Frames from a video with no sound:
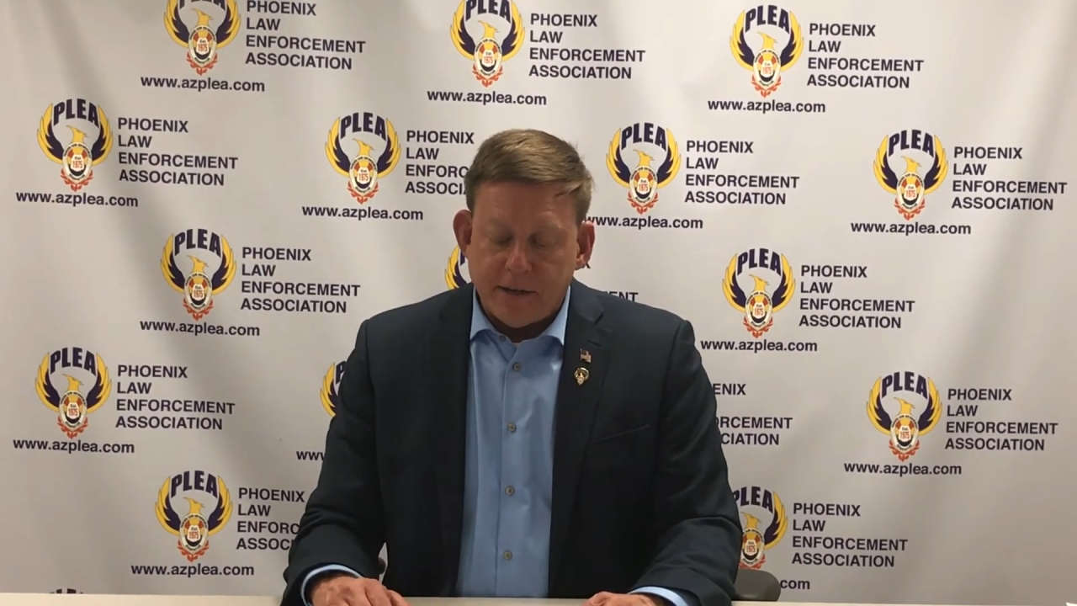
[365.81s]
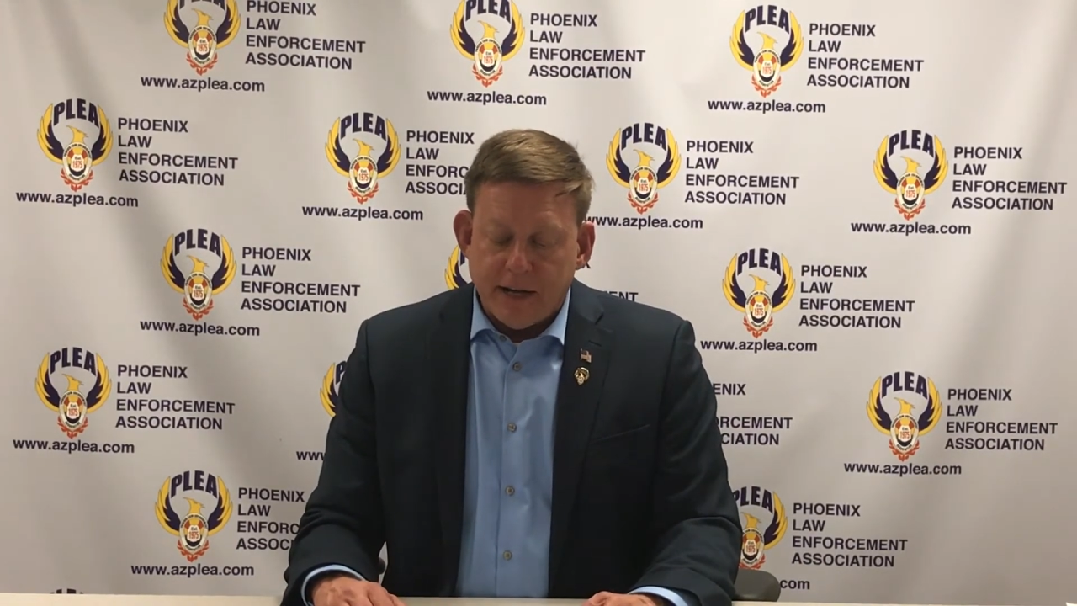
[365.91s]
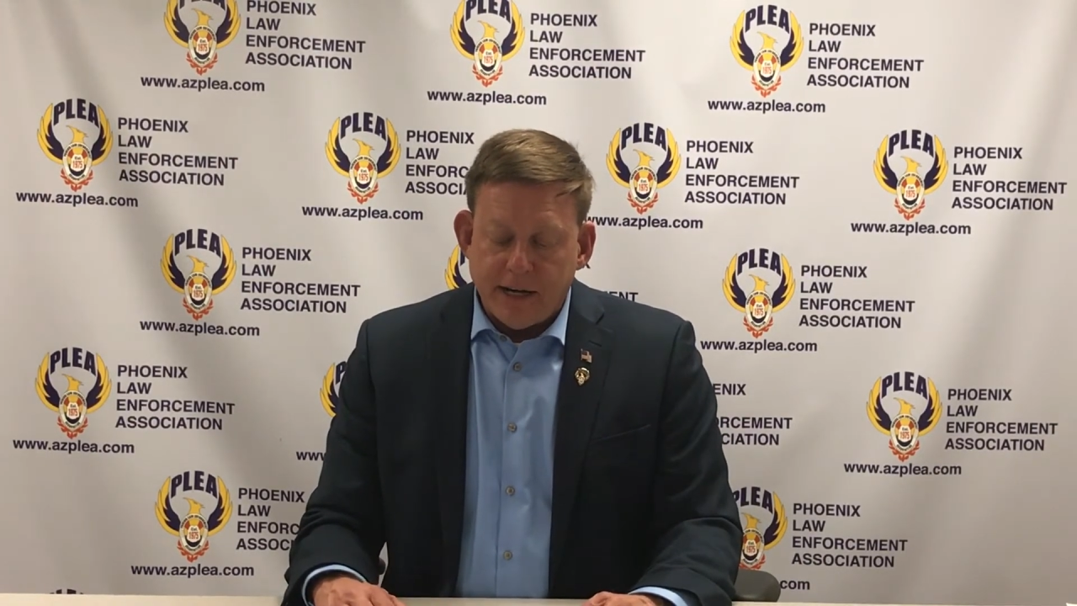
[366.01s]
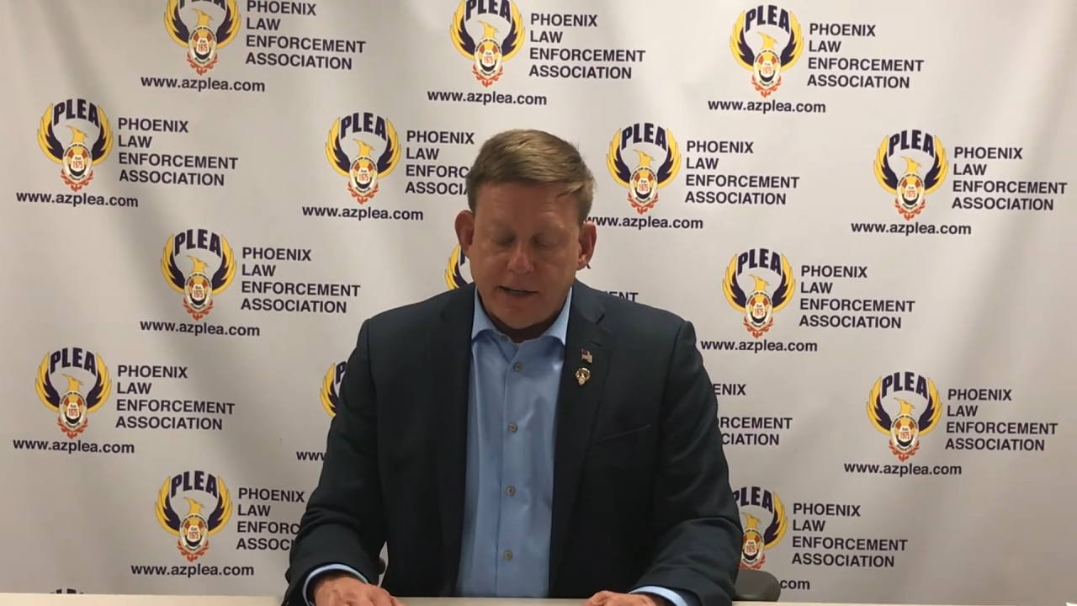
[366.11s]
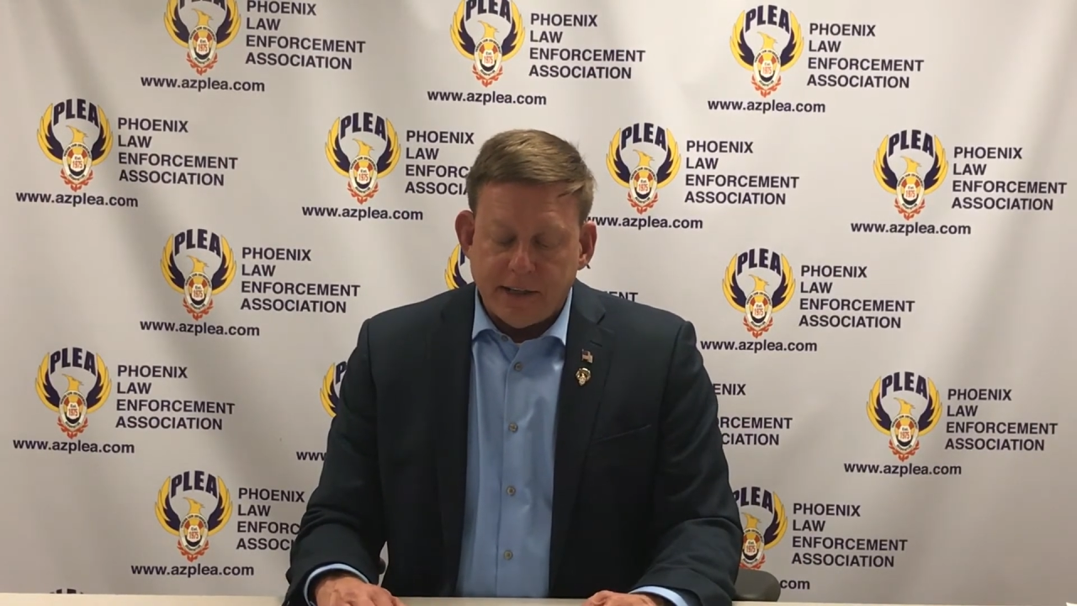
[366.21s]

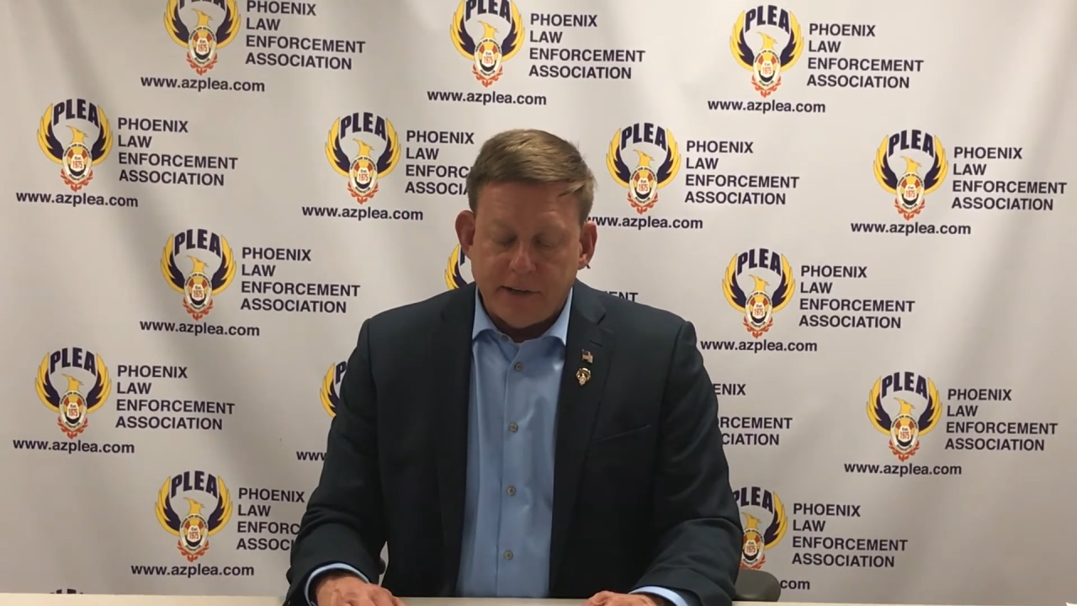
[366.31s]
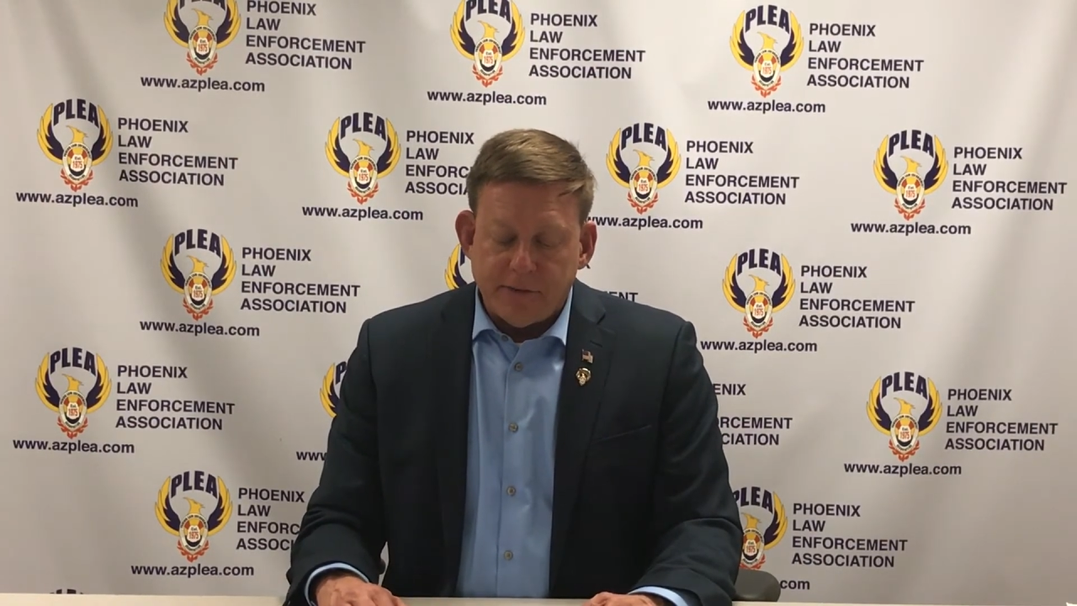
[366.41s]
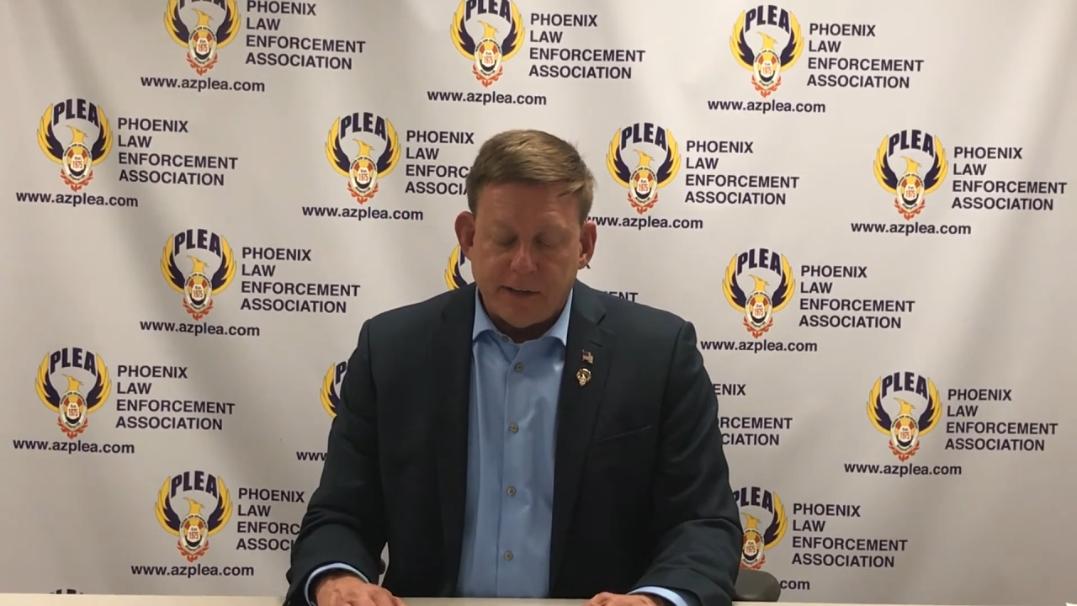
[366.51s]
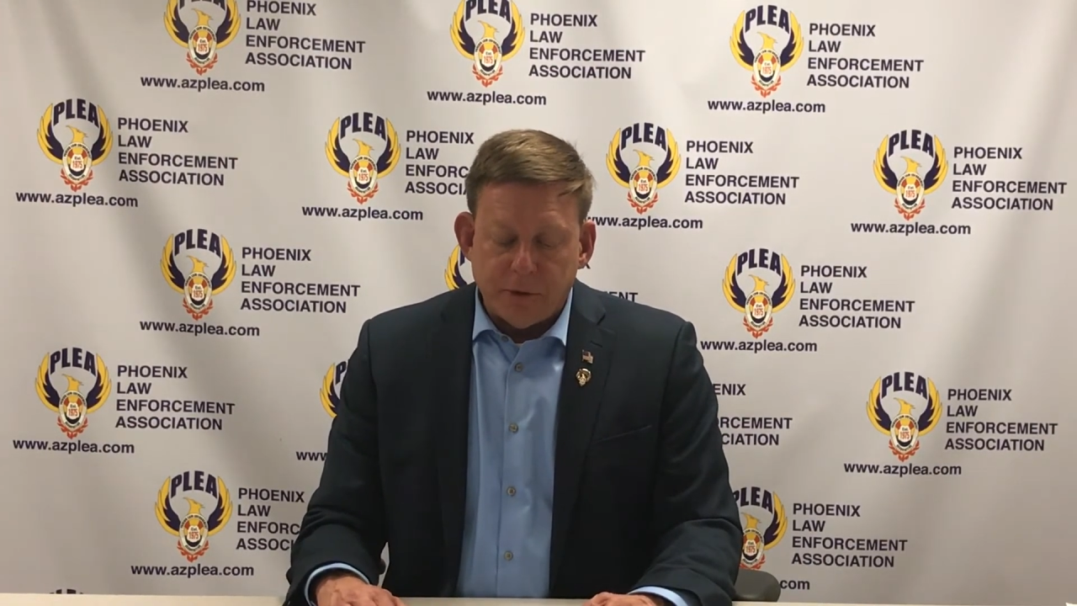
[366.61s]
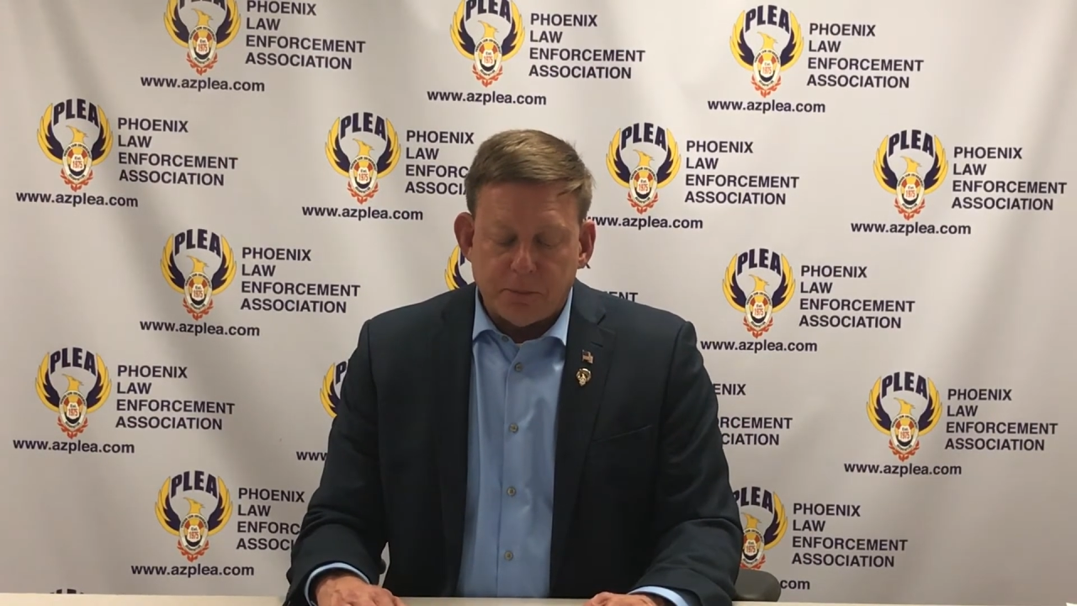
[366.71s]
night and
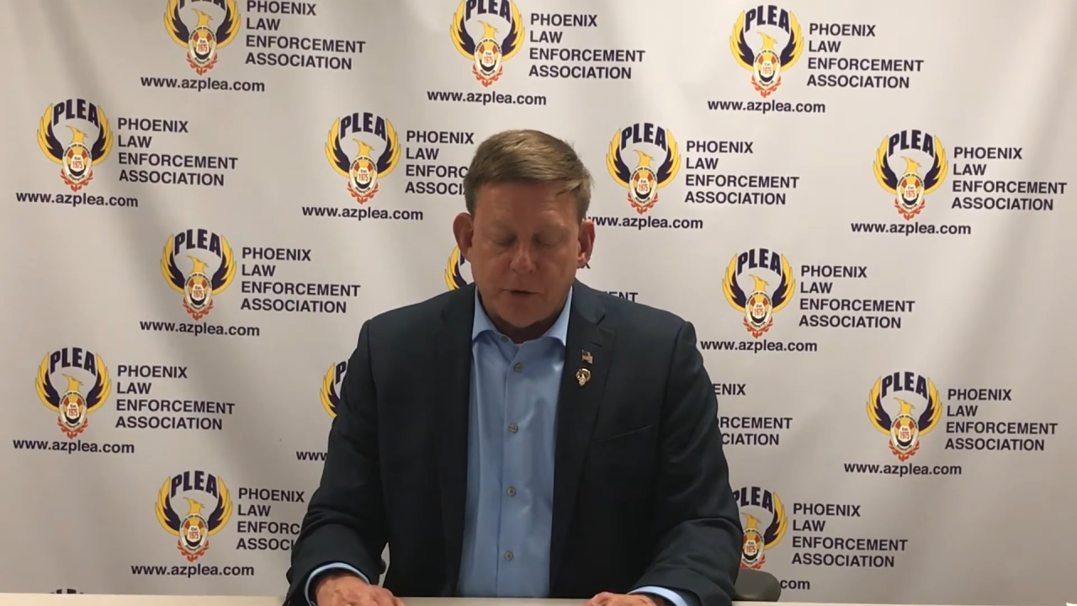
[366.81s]
given every